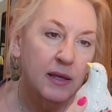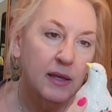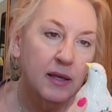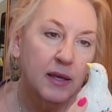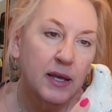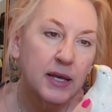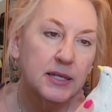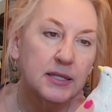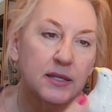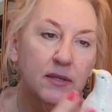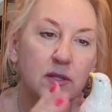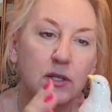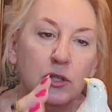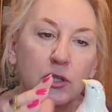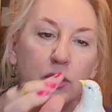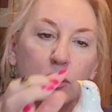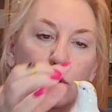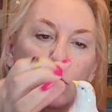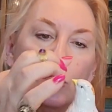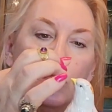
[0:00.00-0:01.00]
because of the
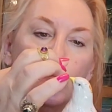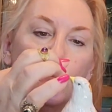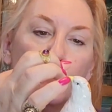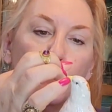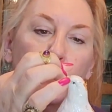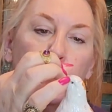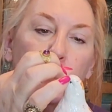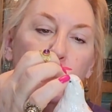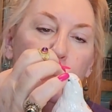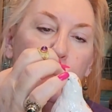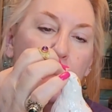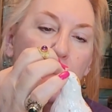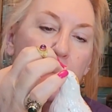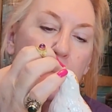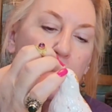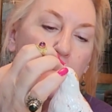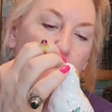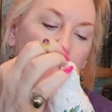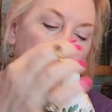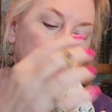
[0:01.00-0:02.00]
little short
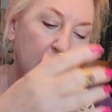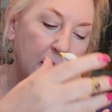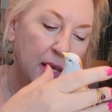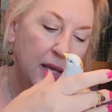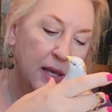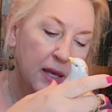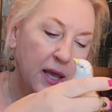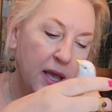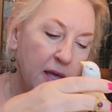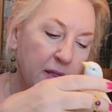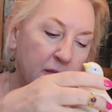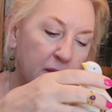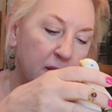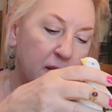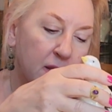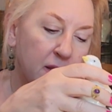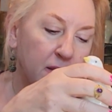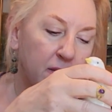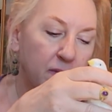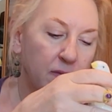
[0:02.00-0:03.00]
beak and
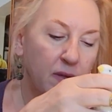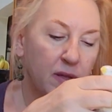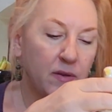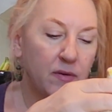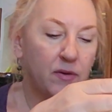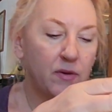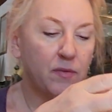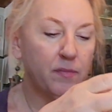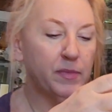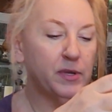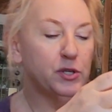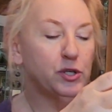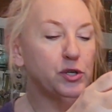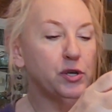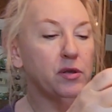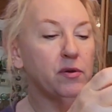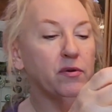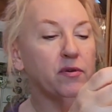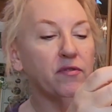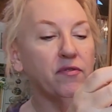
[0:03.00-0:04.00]
I don't know, I'm going to show
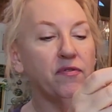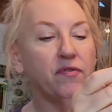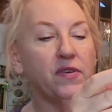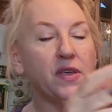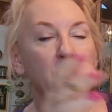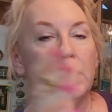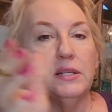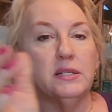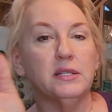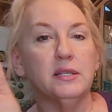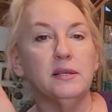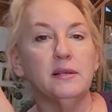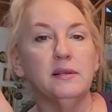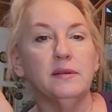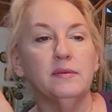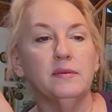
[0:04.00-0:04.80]
you her feet.